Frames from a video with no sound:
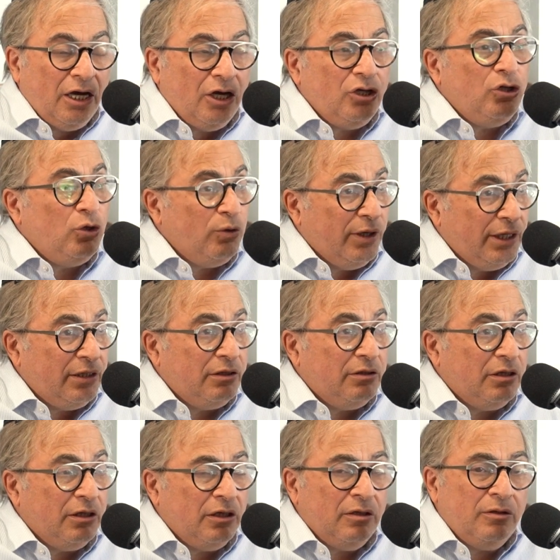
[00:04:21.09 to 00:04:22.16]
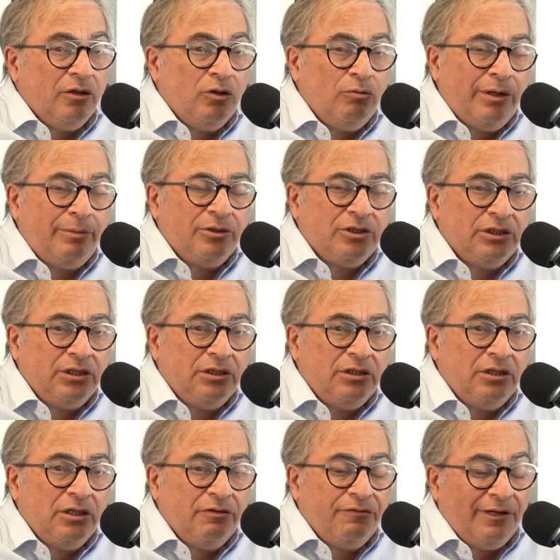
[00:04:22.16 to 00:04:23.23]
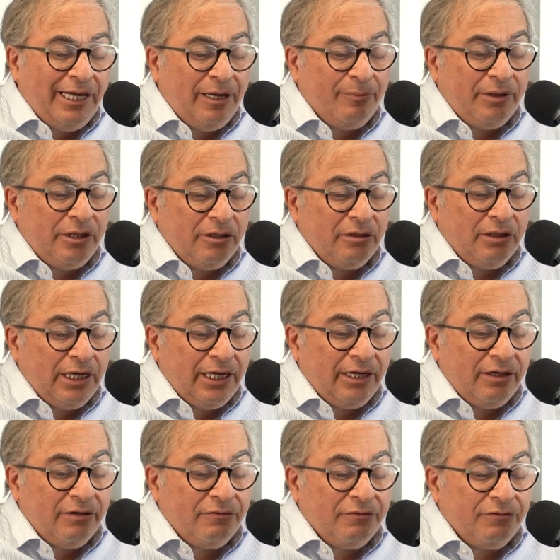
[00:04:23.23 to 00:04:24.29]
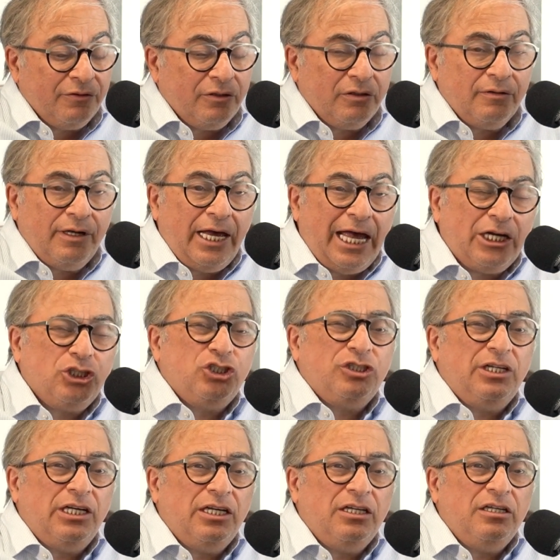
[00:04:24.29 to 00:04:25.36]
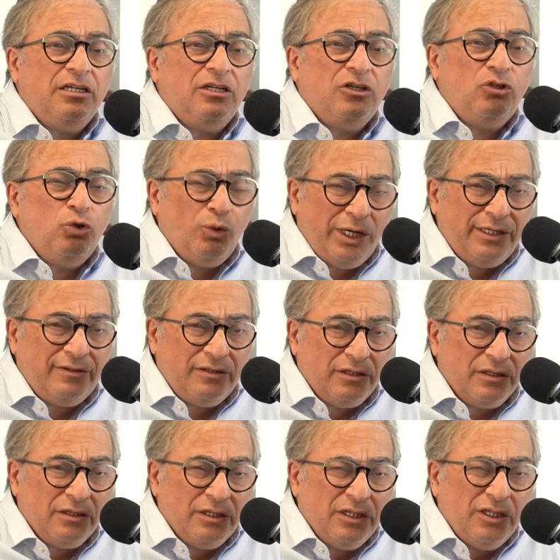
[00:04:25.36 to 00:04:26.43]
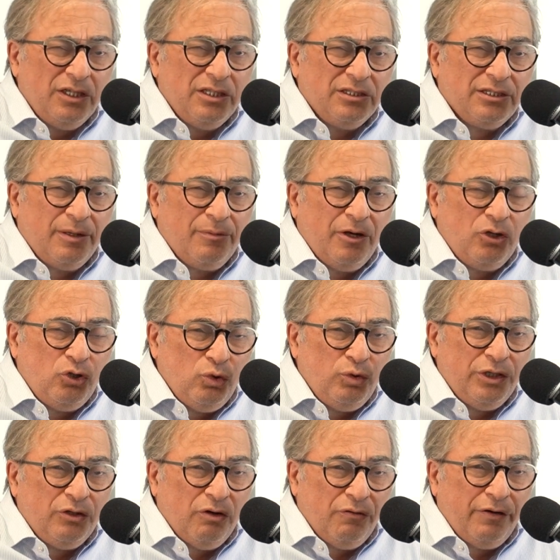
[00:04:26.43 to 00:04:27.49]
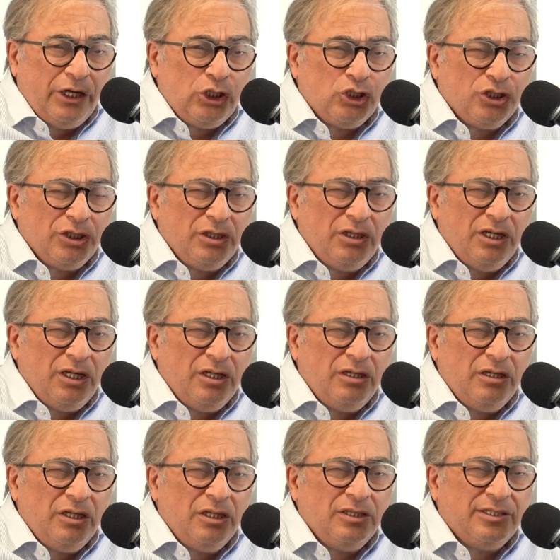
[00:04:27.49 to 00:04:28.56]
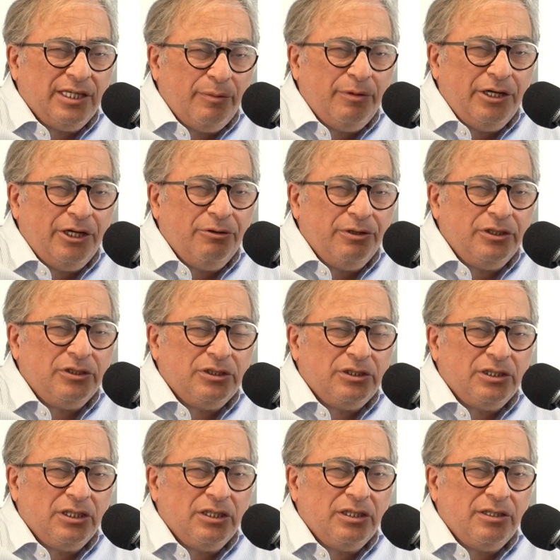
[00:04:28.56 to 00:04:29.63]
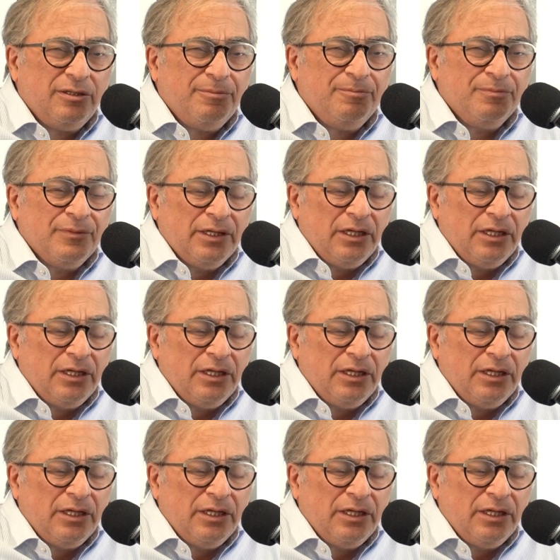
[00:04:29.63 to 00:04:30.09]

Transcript: you and uh, Rebbetzin Flaum here have hatched a new idea, some a new innovation in in seminaries. Yes. Um,